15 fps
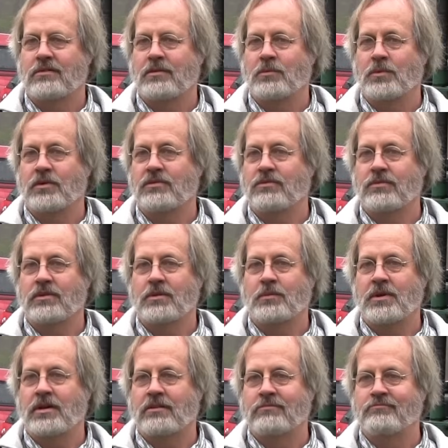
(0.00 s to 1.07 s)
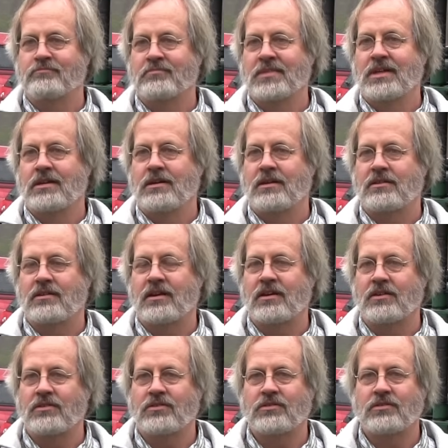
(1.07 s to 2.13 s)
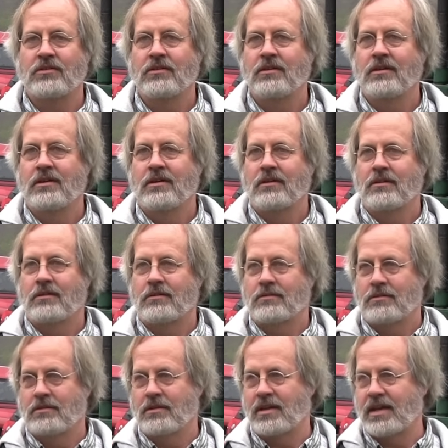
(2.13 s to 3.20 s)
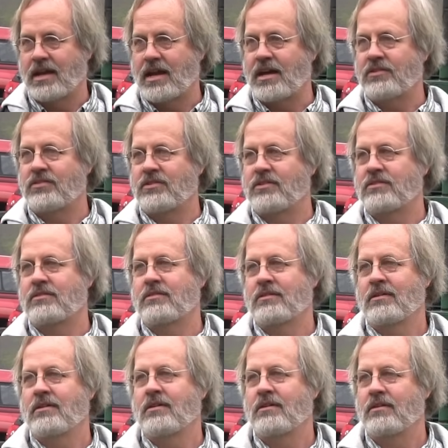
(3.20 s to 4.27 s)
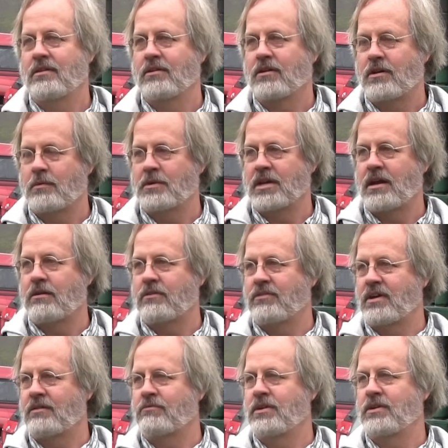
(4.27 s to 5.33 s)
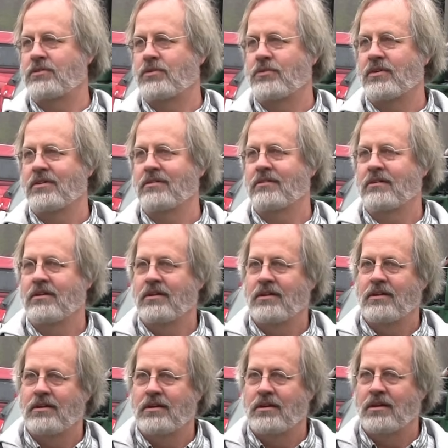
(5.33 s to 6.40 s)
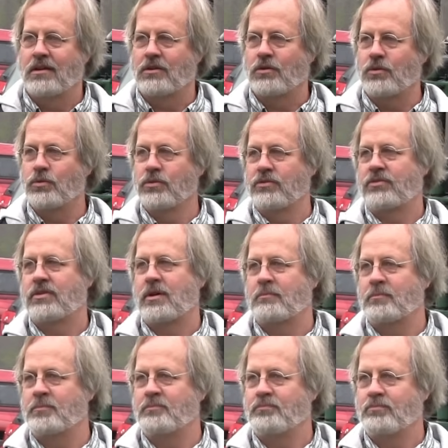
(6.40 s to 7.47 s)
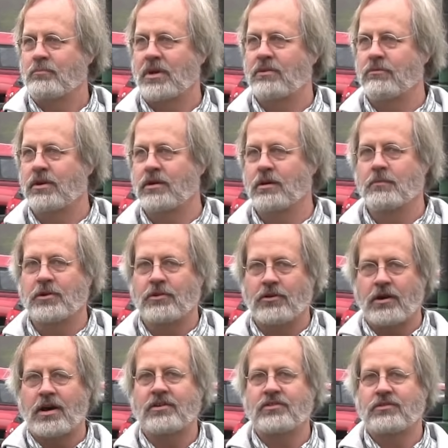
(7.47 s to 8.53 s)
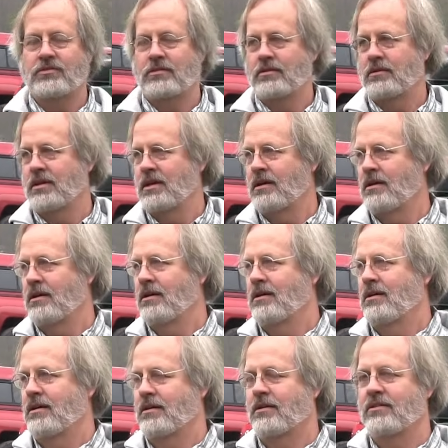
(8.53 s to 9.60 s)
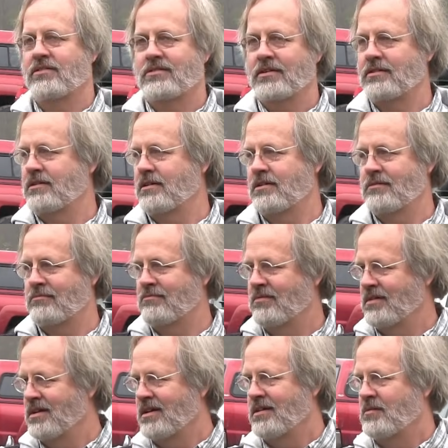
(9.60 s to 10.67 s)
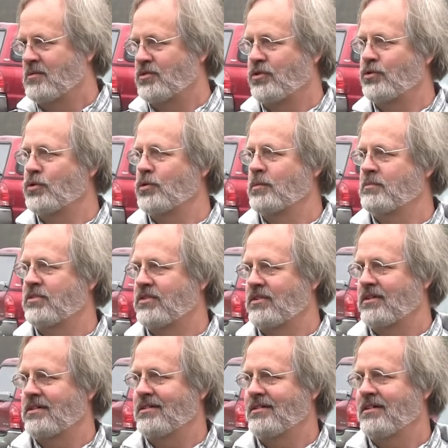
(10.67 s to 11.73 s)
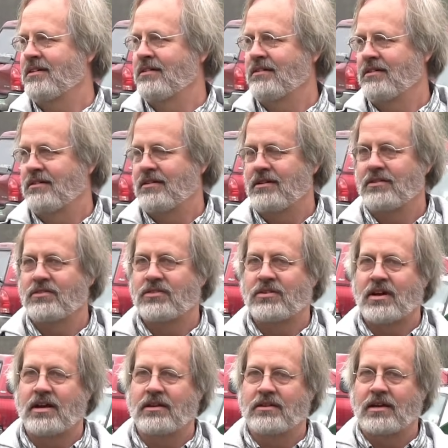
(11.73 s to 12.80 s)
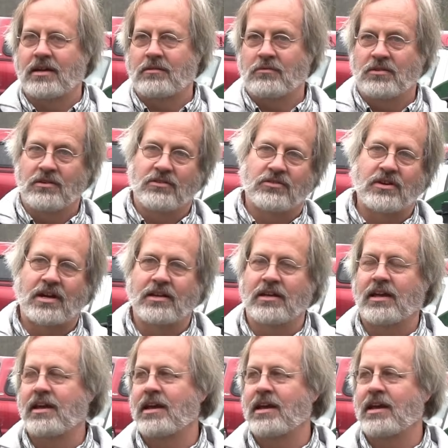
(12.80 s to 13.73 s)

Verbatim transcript: it works really well. It takes the gases that are coming out of that retort and cools them by running them across a gazillion tubes inside of that shiny